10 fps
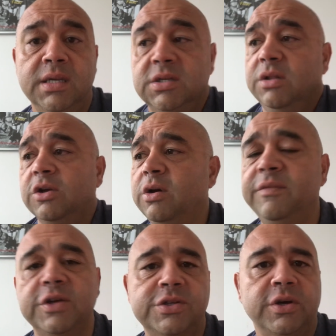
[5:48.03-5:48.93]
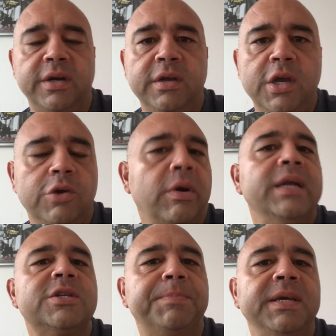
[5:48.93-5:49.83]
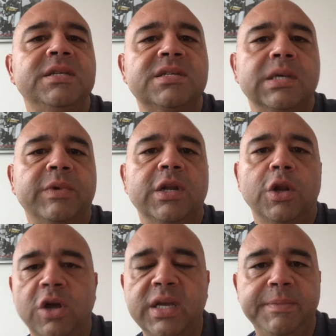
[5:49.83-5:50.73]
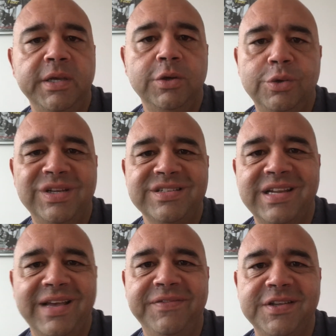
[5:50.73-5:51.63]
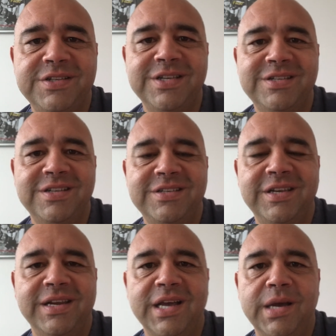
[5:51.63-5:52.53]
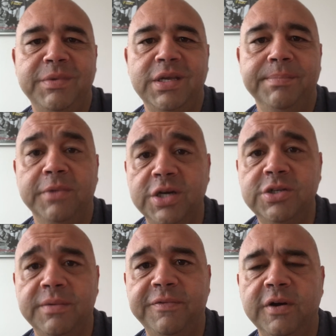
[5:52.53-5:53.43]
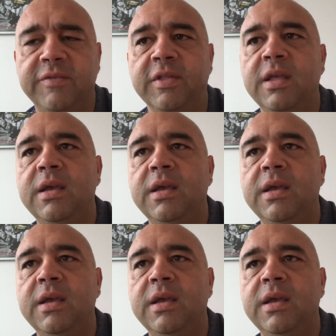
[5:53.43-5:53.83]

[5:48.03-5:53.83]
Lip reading: So on the converse side, great, speak to someone like me who doesn't have consistency and harmony in my top 5,